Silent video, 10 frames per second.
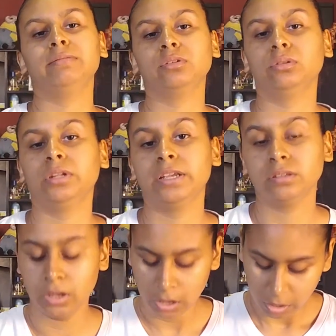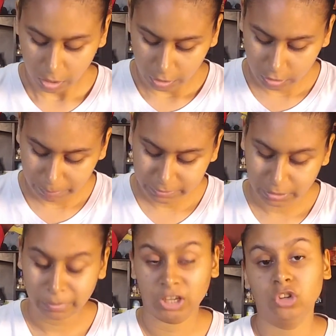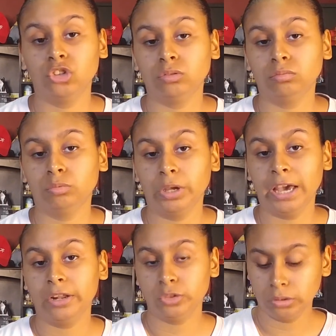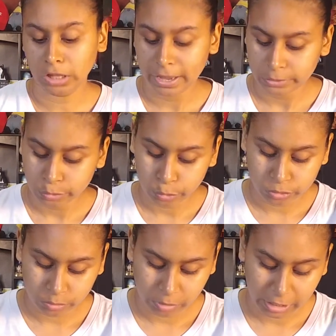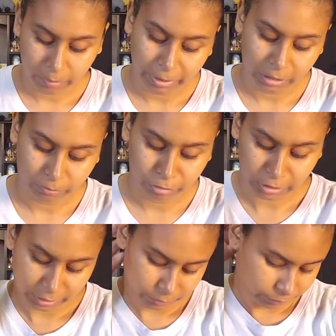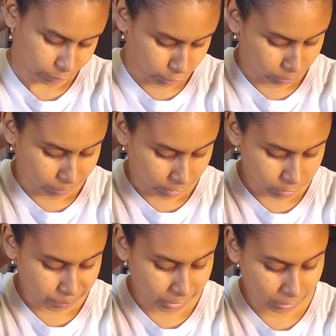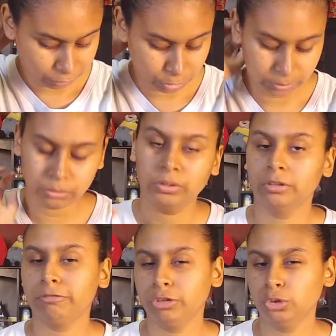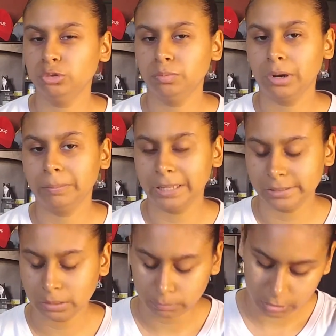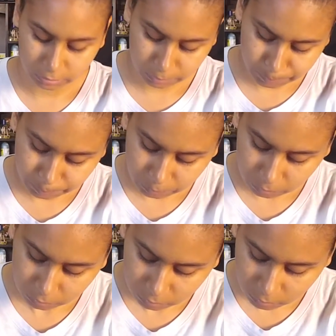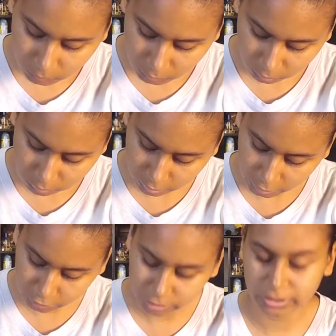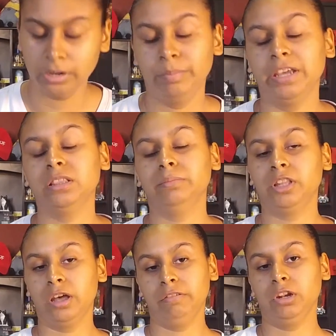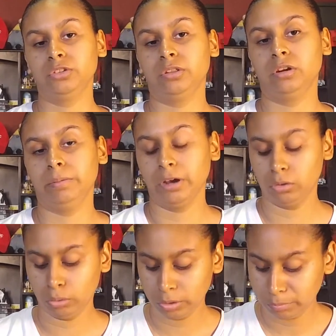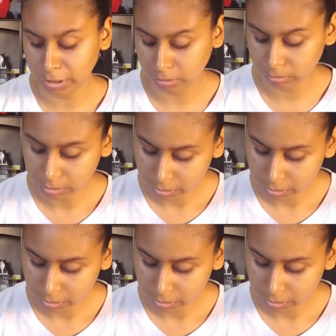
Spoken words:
a little less. It depends how many you do. We had to do a lot at school, so we had to bake them for like 30 minutes. But if you're only doing a few, probably like 10 minutes. So then you're just going to bake them in the oven so they're about golden brown,